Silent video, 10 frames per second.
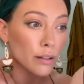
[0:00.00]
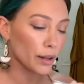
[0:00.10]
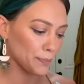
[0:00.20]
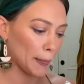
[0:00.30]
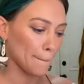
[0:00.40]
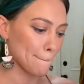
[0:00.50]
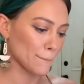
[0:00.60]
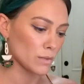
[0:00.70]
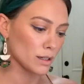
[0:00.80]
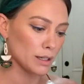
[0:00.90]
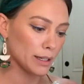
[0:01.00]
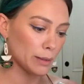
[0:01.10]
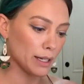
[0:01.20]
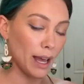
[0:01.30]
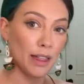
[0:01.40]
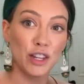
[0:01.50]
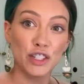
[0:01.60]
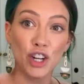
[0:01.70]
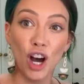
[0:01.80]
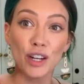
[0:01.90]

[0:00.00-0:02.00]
Okay, now I'm gonna add the dot.